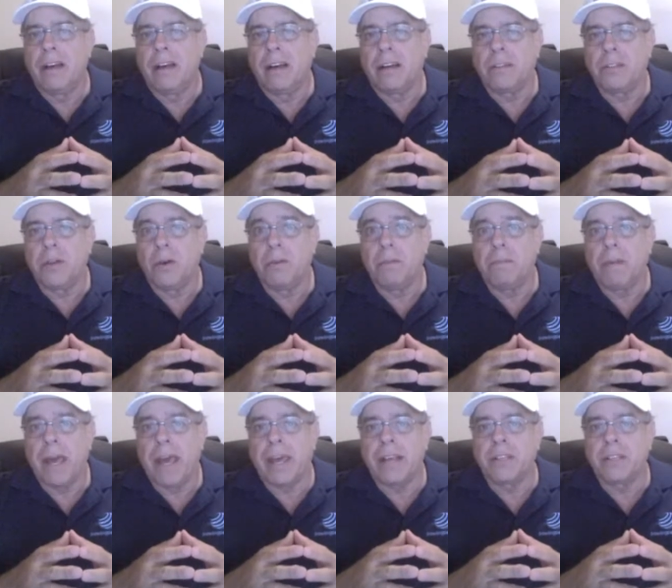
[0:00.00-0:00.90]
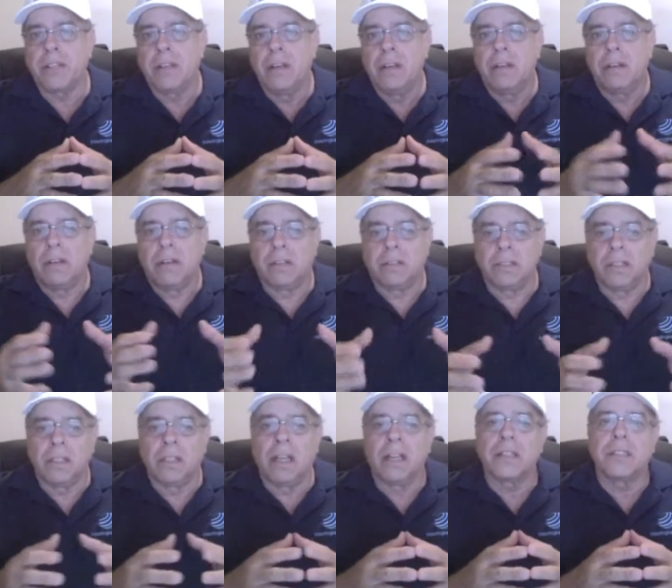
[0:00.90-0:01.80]
uh, tote bags, uh,
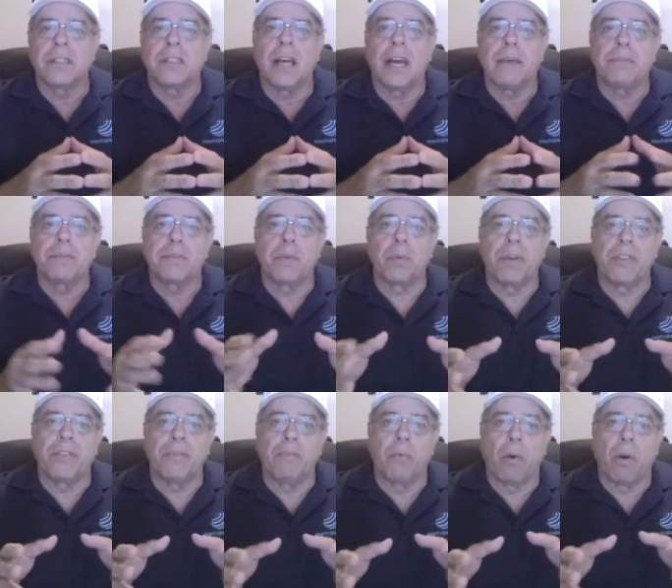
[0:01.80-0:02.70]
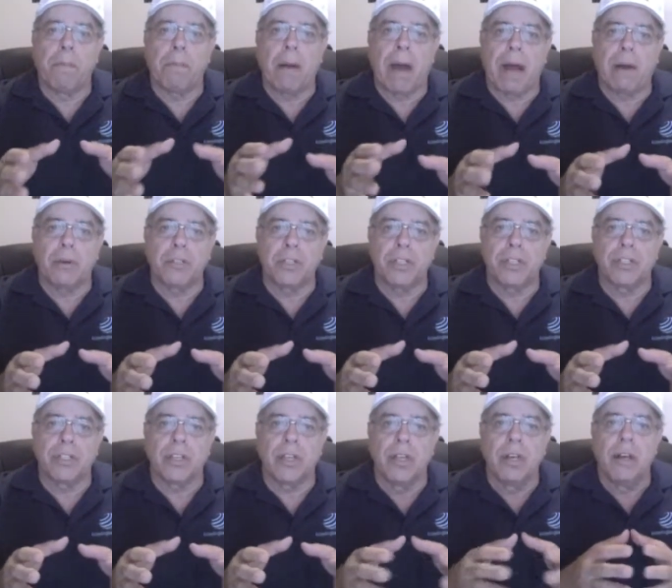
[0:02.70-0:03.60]
deluxe types with more
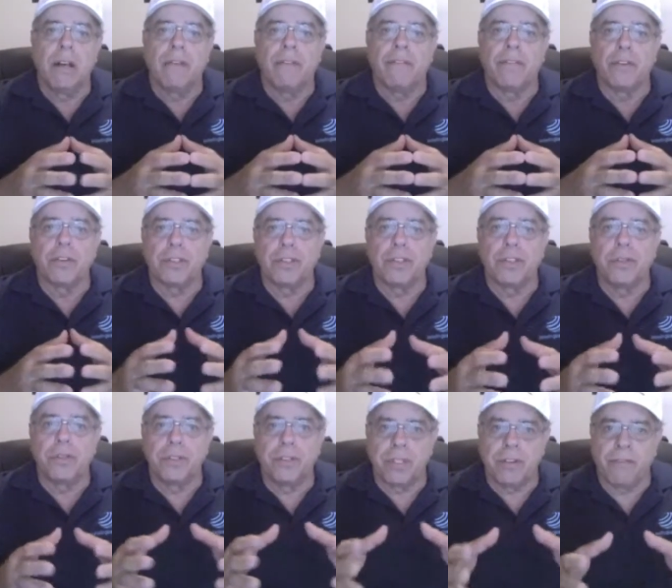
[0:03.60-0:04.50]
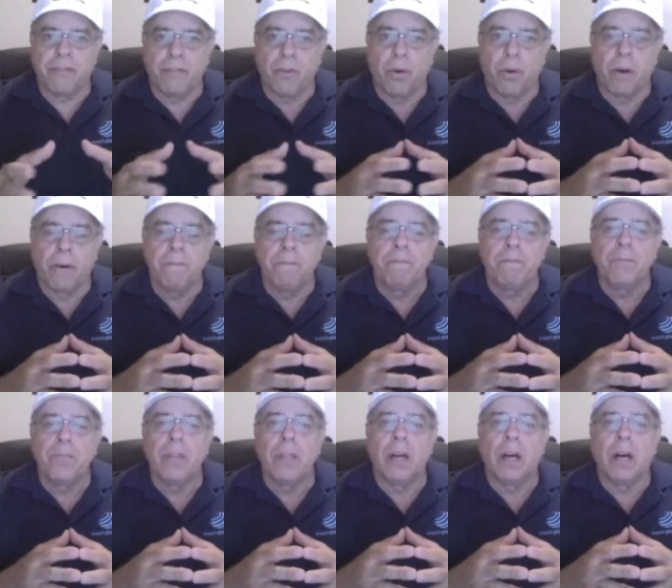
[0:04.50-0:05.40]
pouches for shoes and for
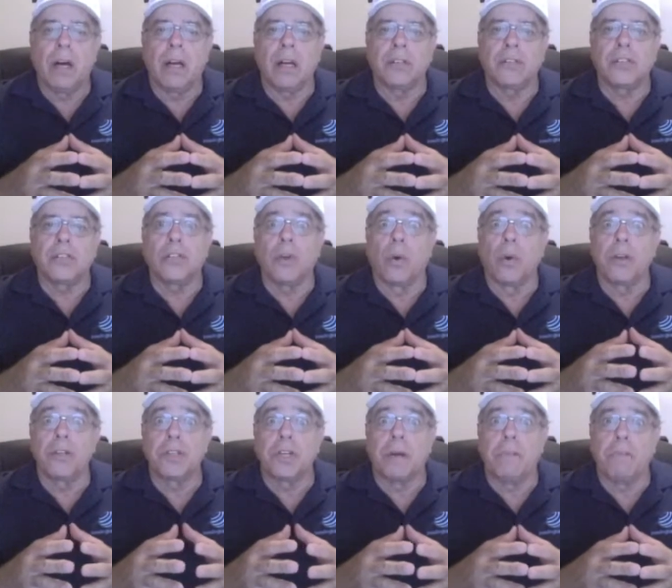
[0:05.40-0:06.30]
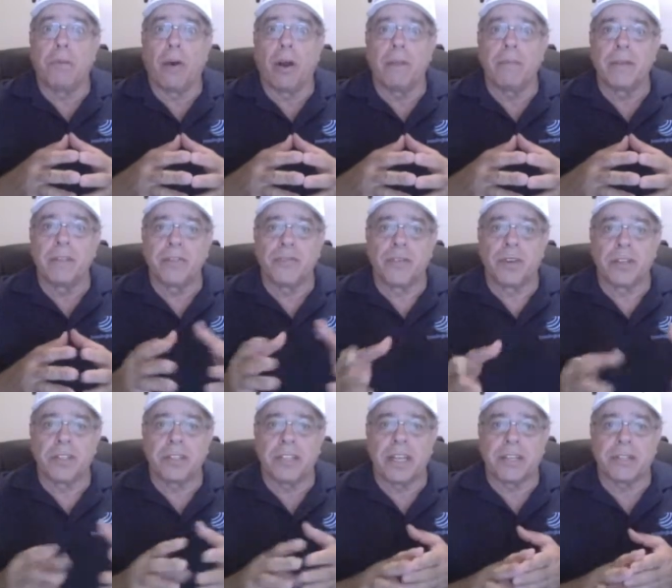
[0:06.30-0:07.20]
uh, storage compartments
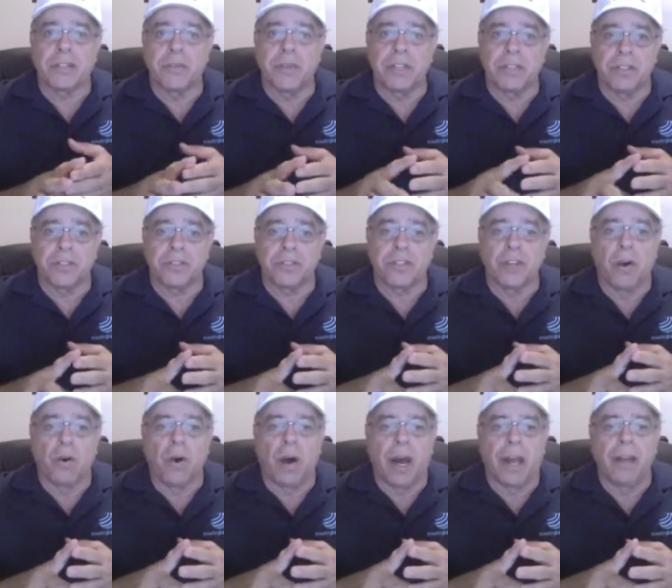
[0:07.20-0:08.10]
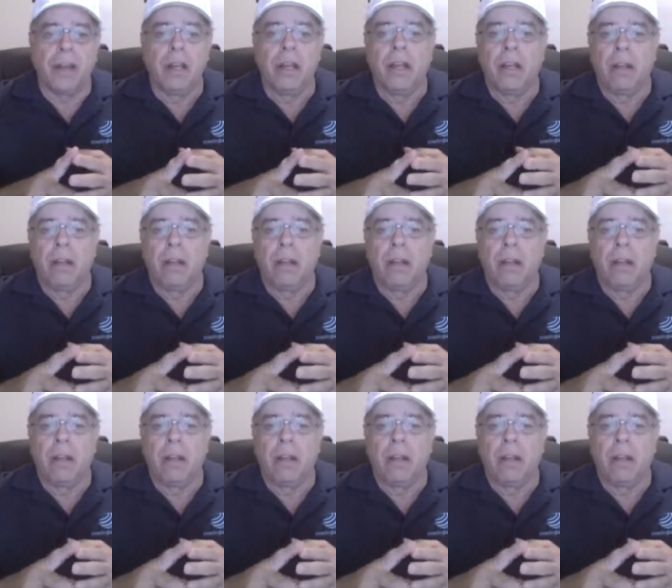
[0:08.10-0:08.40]
for accessories and so on.